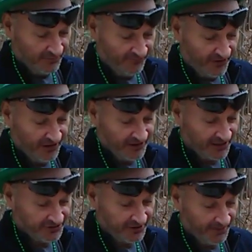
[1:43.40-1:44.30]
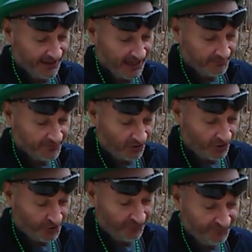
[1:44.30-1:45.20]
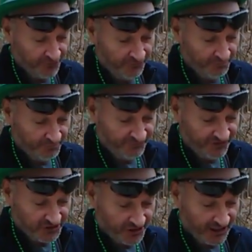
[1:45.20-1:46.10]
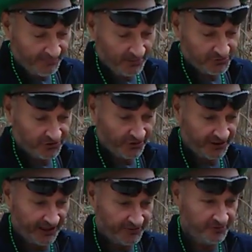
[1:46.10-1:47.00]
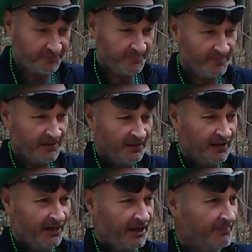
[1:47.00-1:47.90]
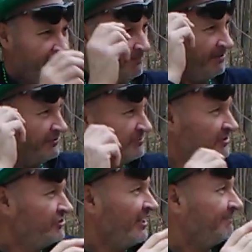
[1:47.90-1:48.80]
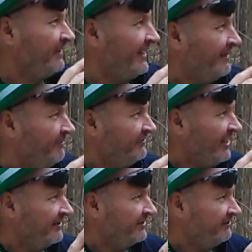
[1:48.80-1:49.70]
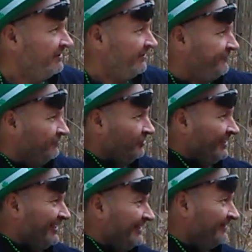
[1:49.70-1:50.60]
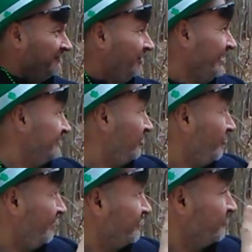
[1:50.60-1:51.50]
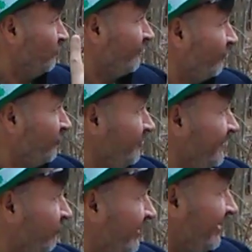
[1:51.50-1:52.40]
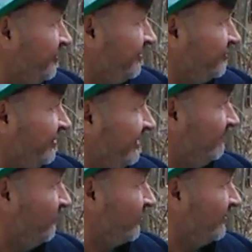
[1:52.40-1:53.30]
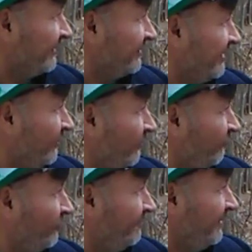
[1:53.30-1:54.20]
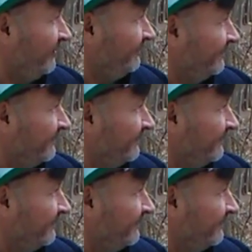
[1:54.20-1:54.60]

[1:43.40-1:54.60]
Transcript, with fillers: Very densely packed. There are a few fisheye bubbles looking at you. It appears to be jet black, but technically, if you look at it in the light and hold it up, it's more of a ruby red. You can see it more like the color of root beer.